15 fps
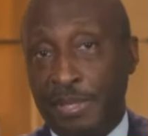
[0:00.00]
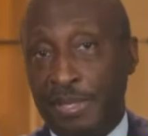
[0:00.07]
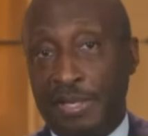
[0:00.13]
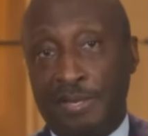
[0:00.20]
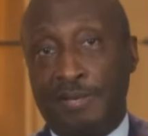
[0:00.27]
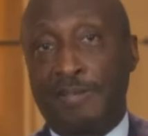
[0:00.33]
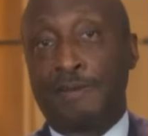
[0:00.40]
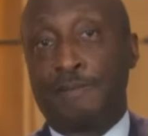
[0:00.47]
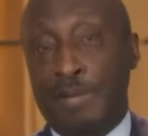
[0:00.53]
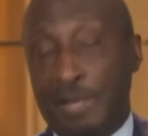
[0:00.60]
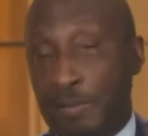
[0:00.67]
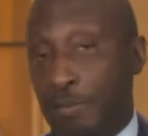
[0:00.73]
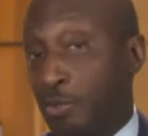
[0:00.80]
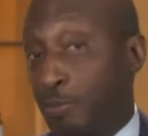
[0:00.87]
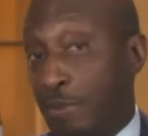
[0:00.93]
he didn't
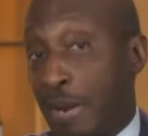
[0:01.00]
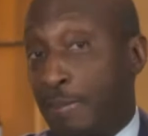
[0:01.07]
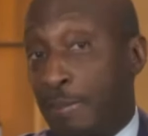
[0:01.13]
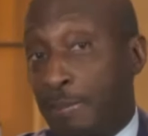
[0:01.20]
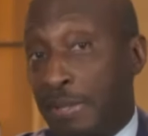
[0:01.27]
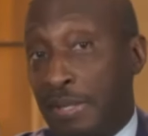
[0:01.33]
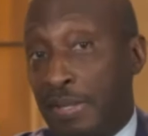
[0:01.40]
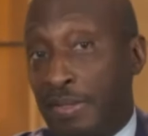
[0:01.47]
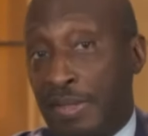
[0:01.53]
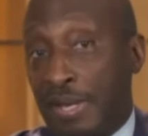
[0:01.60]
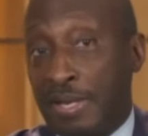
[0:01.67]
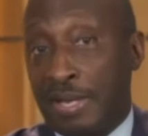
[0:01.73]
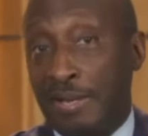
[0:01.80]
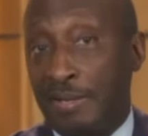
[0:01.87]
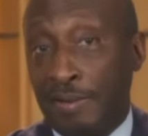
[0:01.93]
commit was probably the
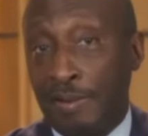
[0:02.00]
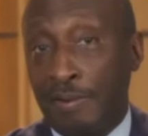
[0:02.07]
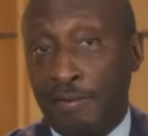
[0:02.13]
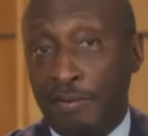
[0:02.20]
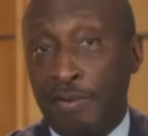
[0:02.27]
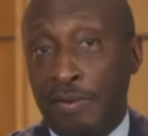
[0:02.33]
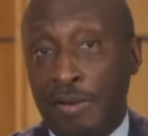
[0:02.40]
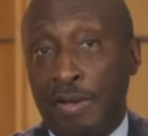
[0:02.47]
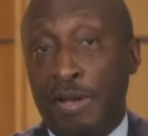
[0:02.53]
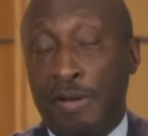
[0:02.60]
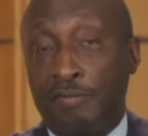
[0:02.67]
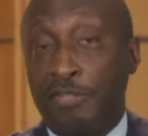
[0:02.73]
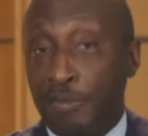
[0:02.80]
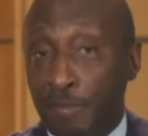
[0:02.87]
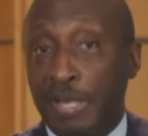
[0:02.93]
thing
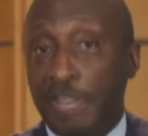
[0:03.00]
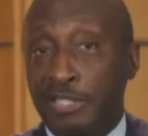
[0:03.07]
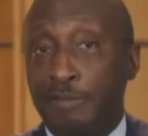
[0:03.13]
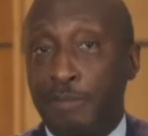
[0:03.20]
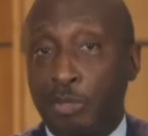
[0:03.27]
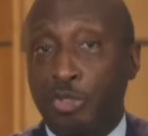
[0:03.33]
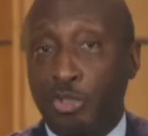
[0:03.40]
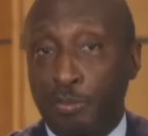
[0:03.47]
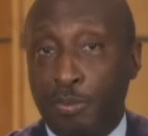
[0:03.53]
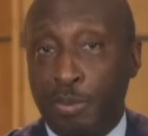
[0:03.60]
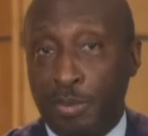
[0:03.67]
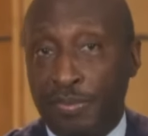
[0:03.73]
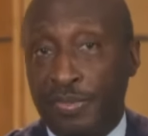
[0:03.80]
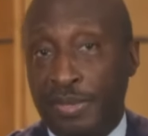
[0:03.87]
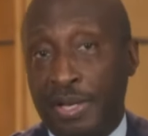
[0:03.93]
that, to me, is the most
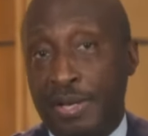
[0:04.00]
important